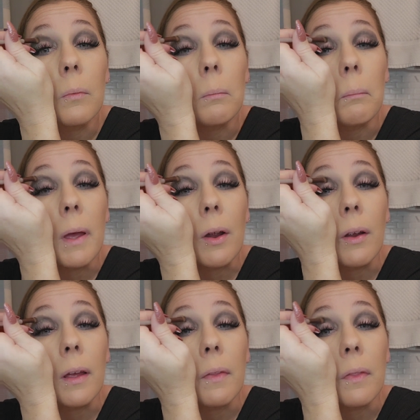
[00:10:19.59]

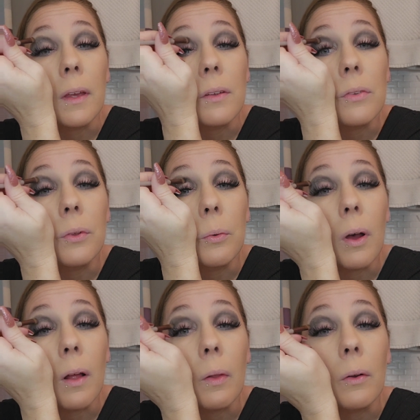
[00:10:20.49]
marry these two
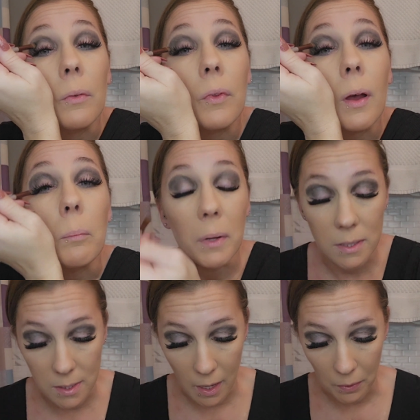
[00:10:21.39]
colors a
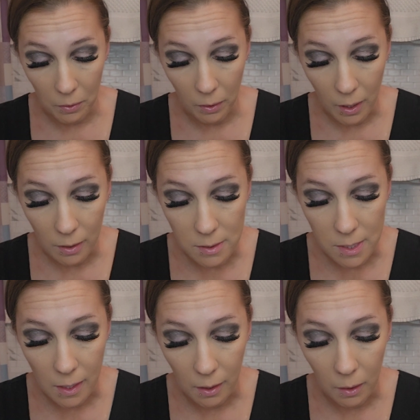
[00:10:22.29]
bit together and kind of
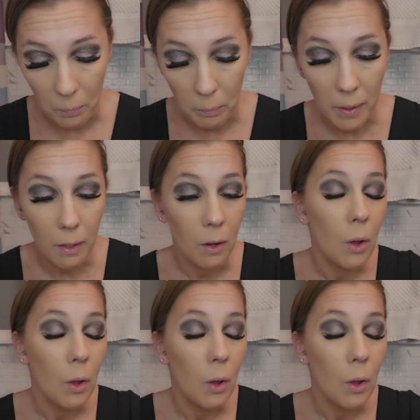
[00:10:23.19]
take it up a bit.